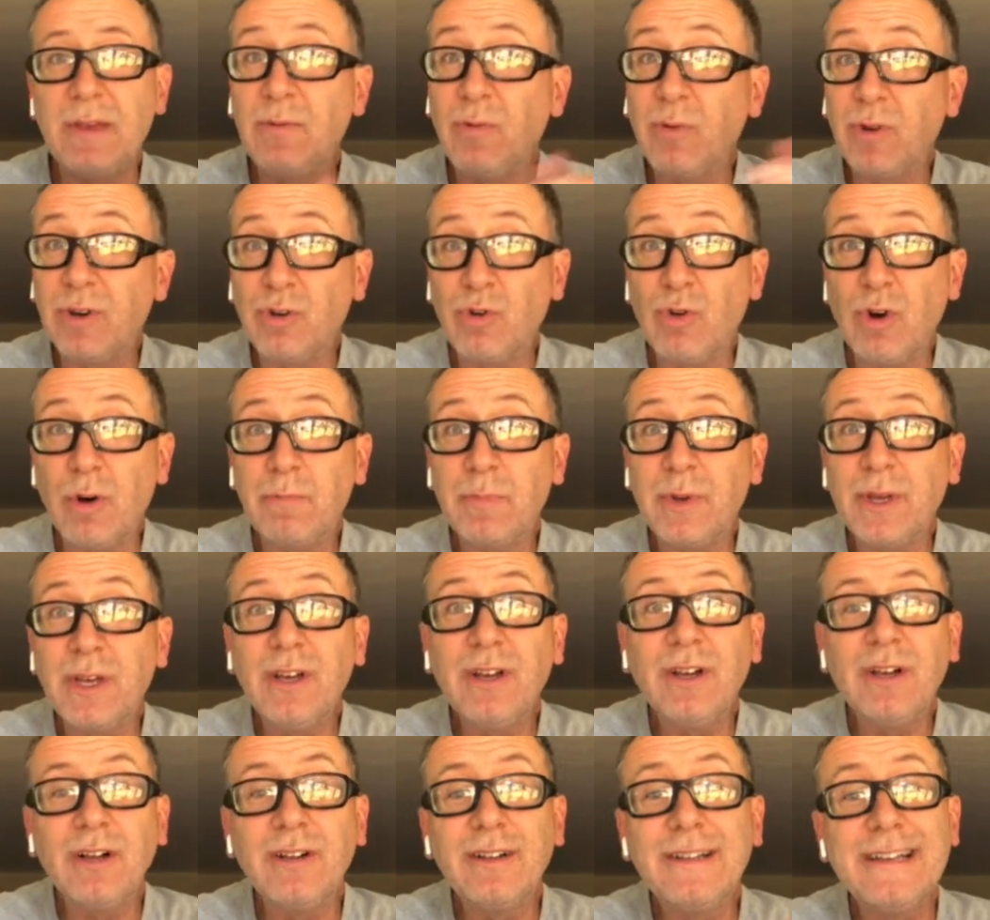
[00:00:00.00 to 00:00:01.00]
Maybe you want to go up a
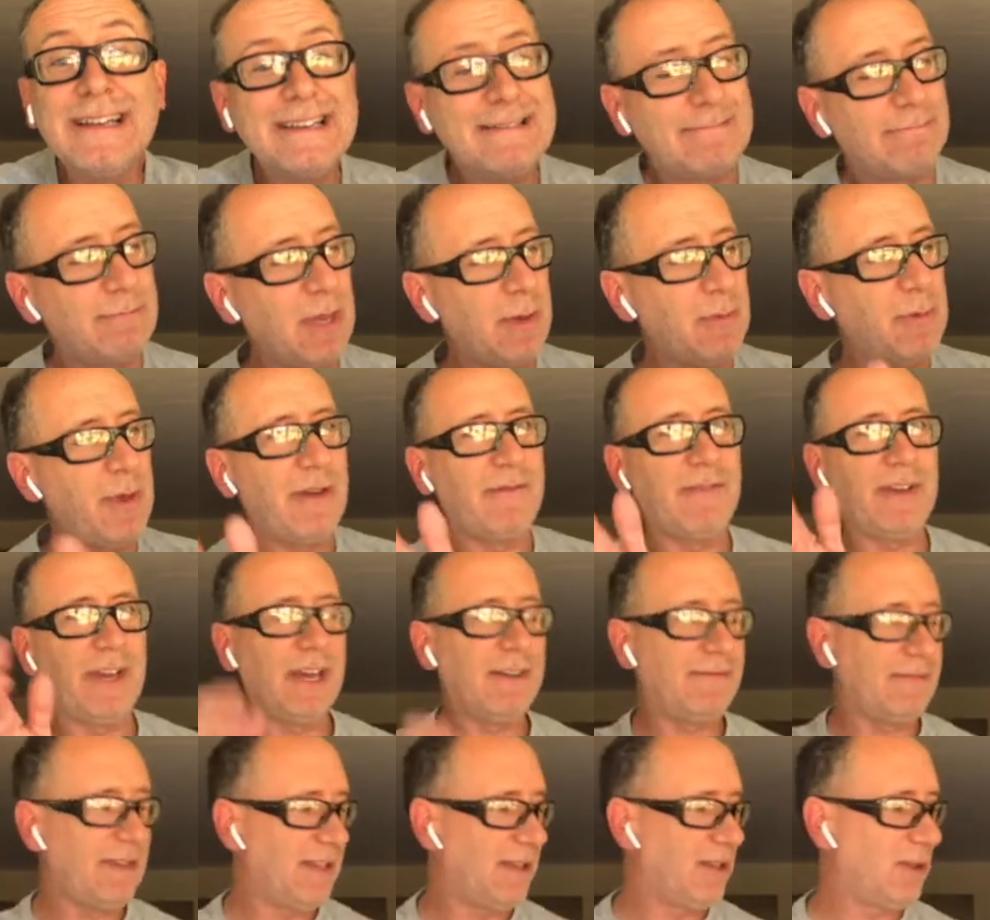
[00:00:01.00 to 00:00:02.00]
hill, maybe you have a
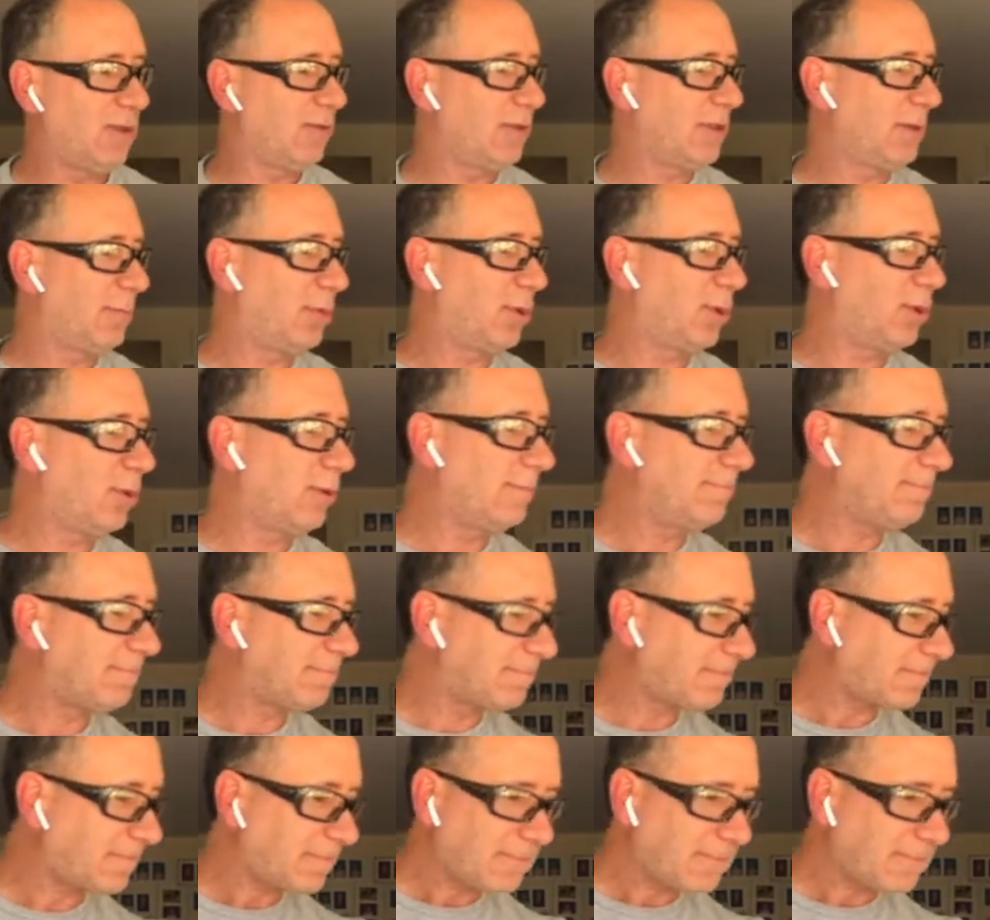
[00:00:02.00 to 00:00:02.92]
heavy load to pull.